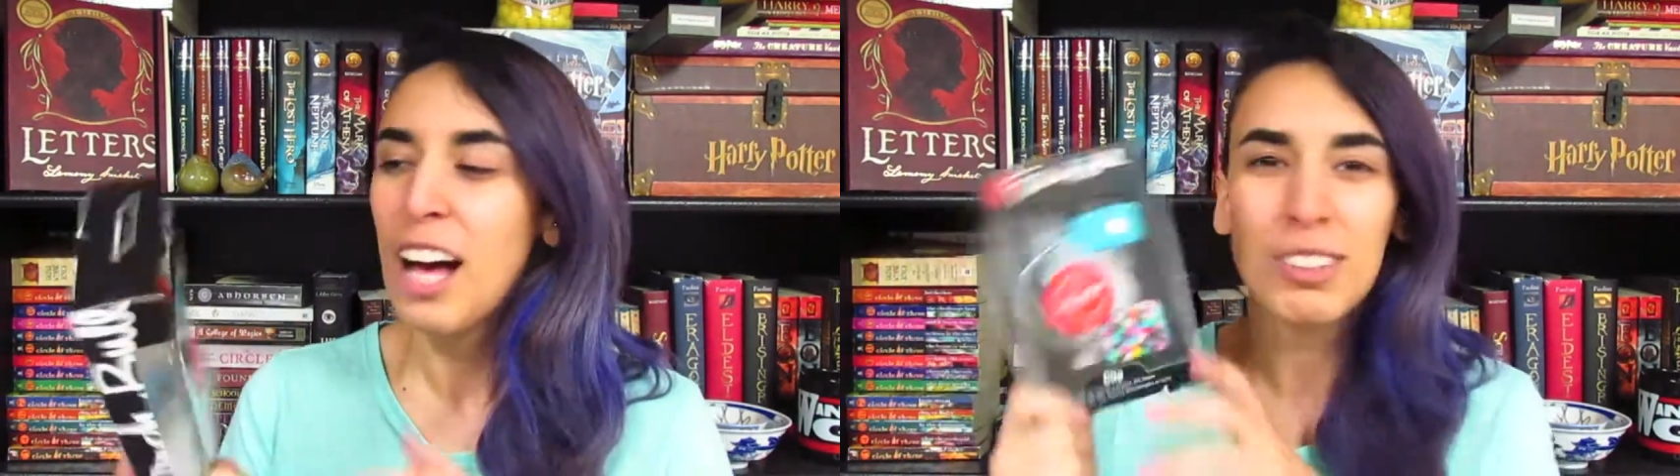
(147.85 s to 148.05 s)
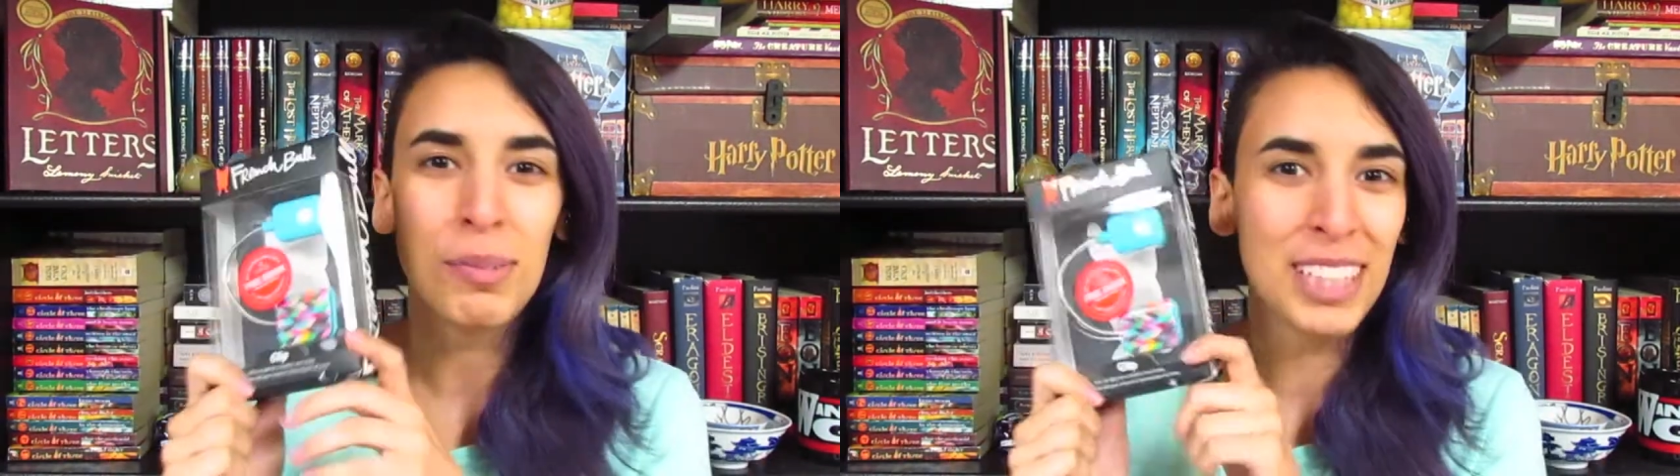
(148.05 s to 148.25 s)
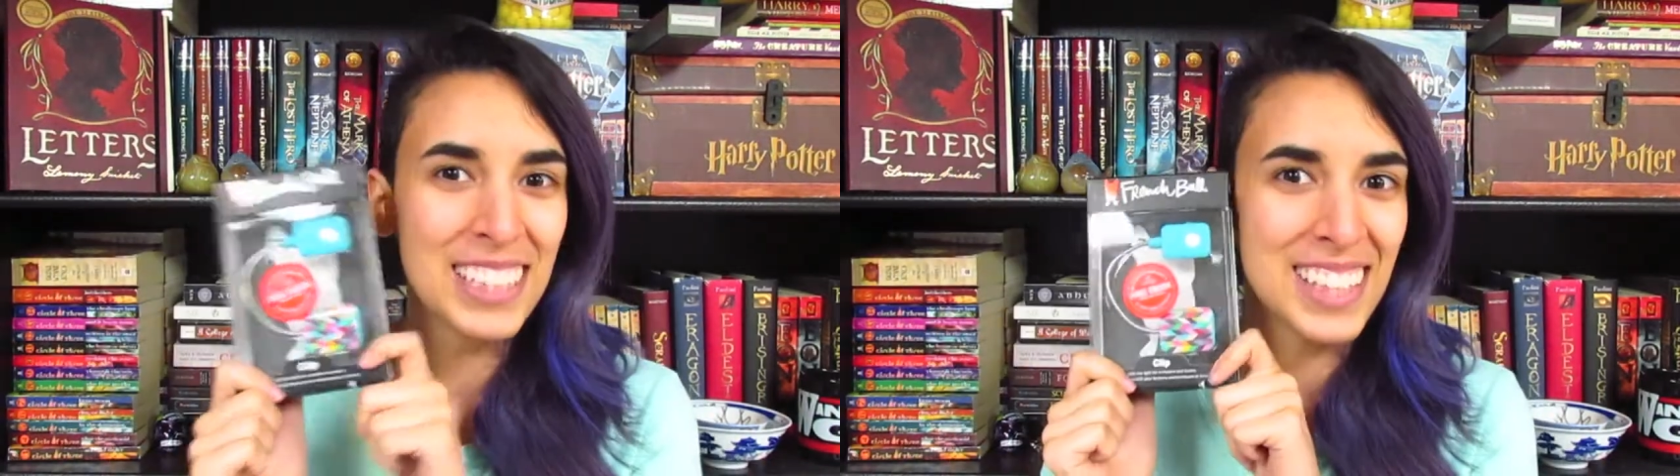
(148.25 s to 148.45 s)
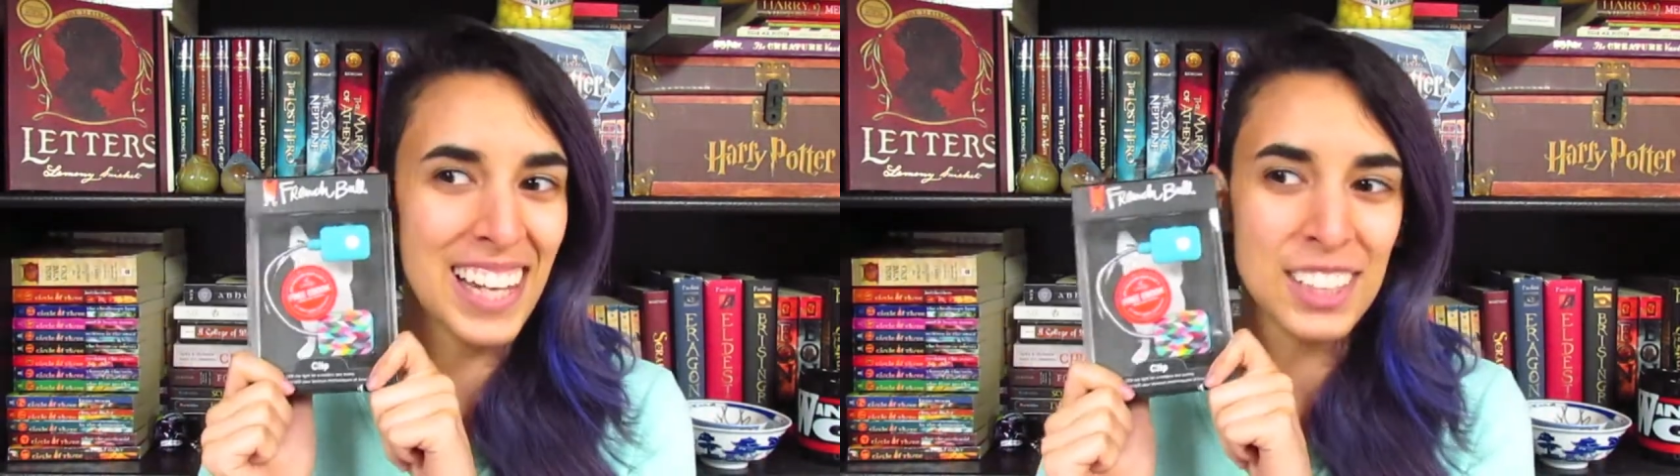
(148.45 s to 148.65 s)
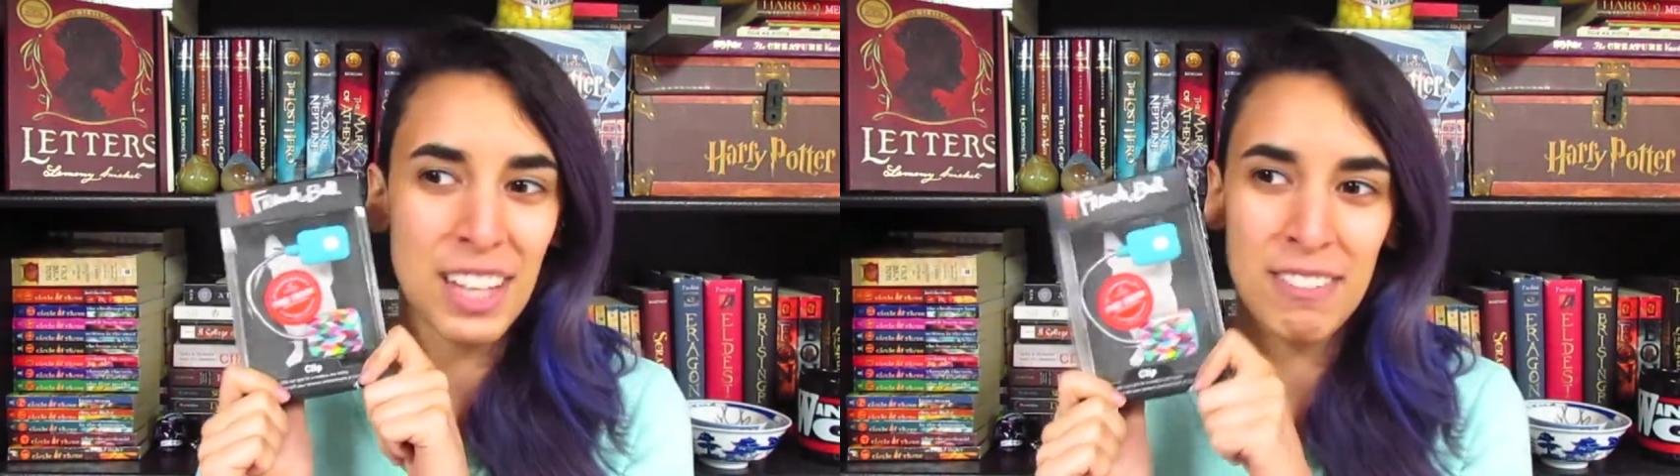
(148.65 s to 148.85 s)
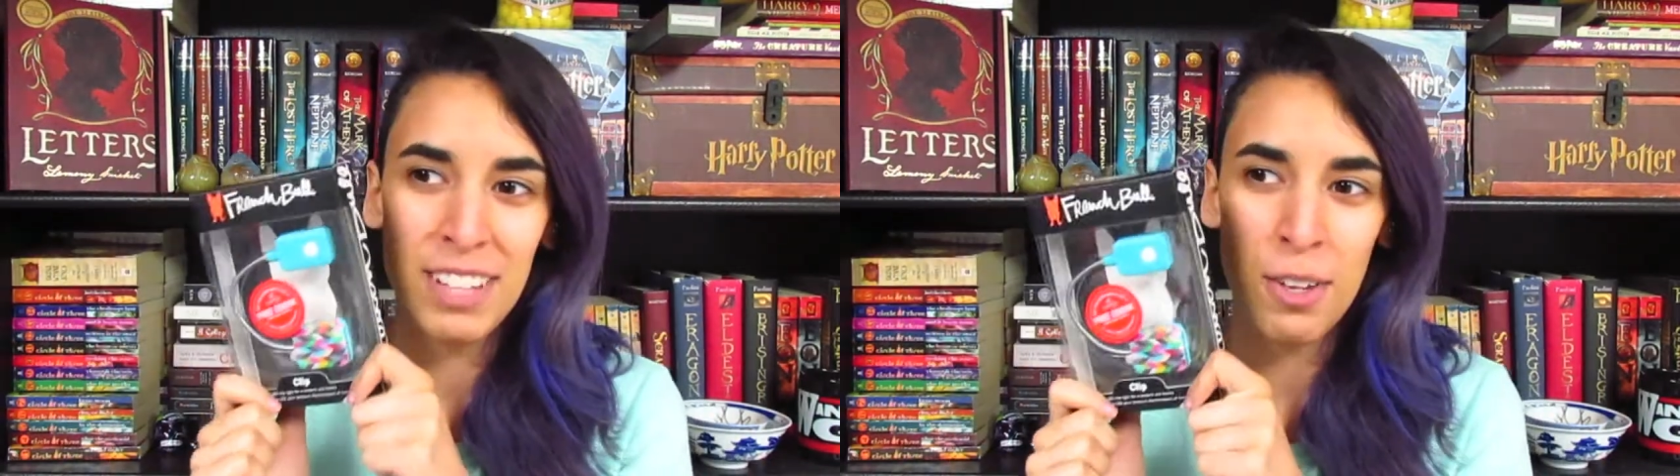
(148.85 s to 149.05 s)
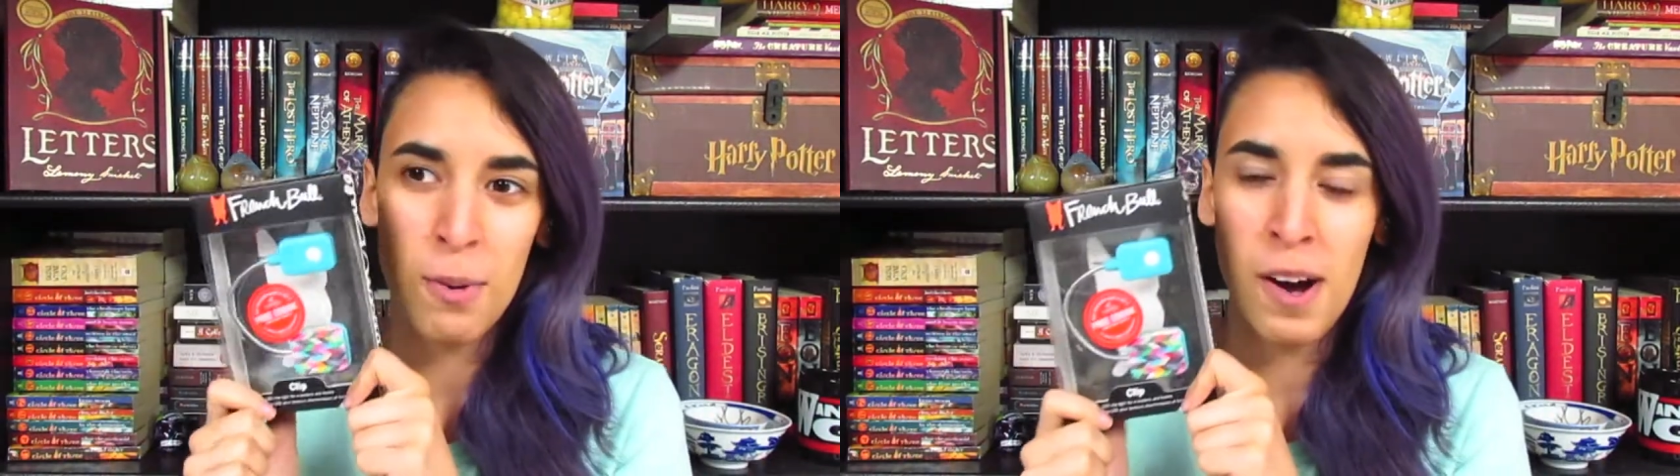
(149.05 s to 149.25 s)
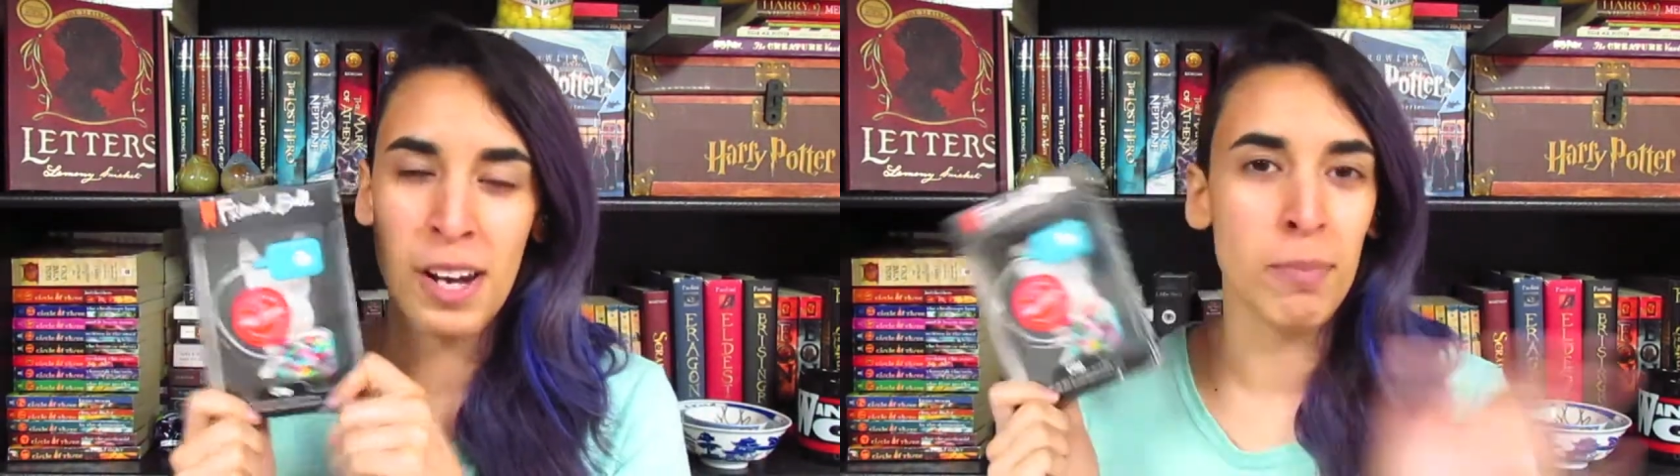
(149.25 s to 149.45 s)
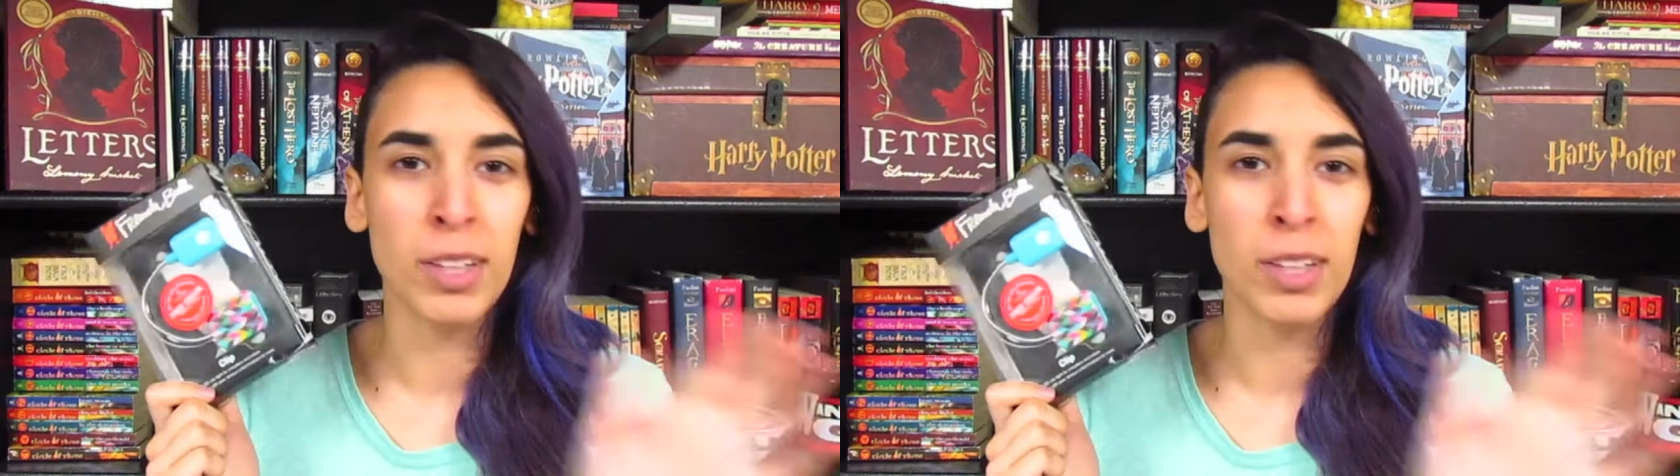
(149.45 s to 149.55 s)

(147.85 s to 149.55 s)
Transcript: So I'm really excited to have another one. I'm